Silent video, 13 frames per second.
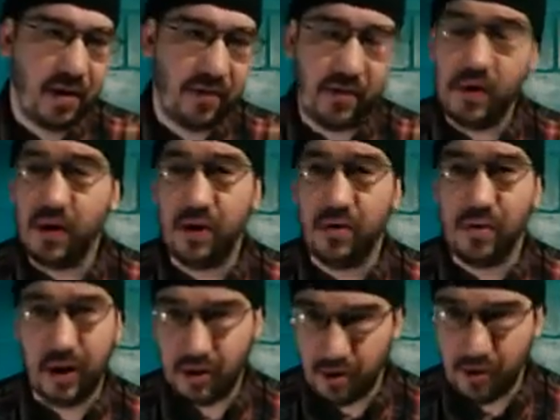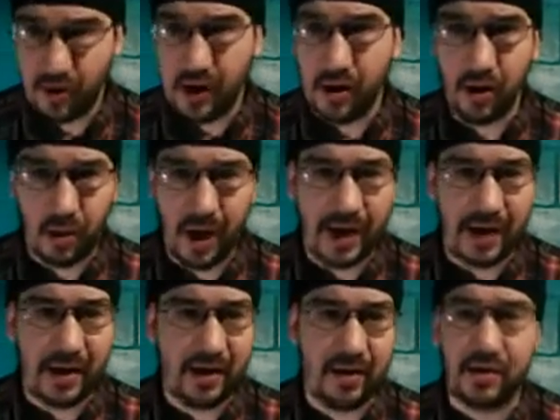If you don't agree or
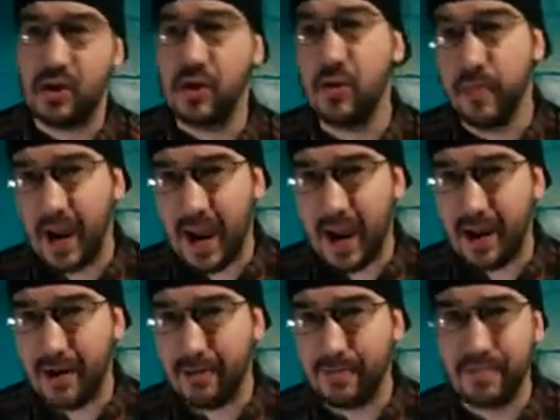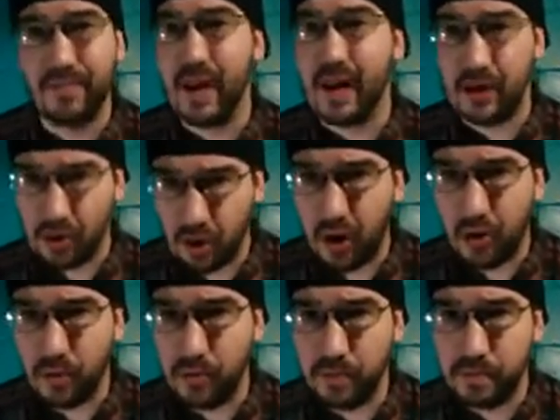like it, too bad. Make your
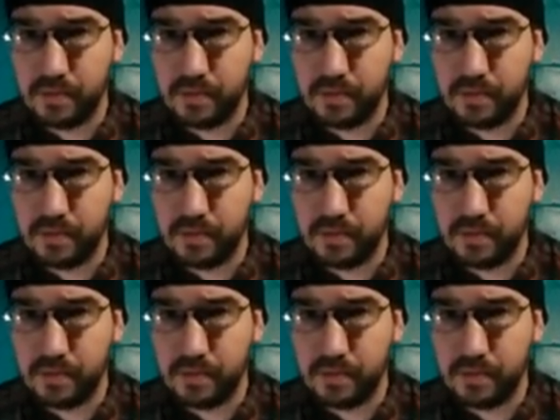own.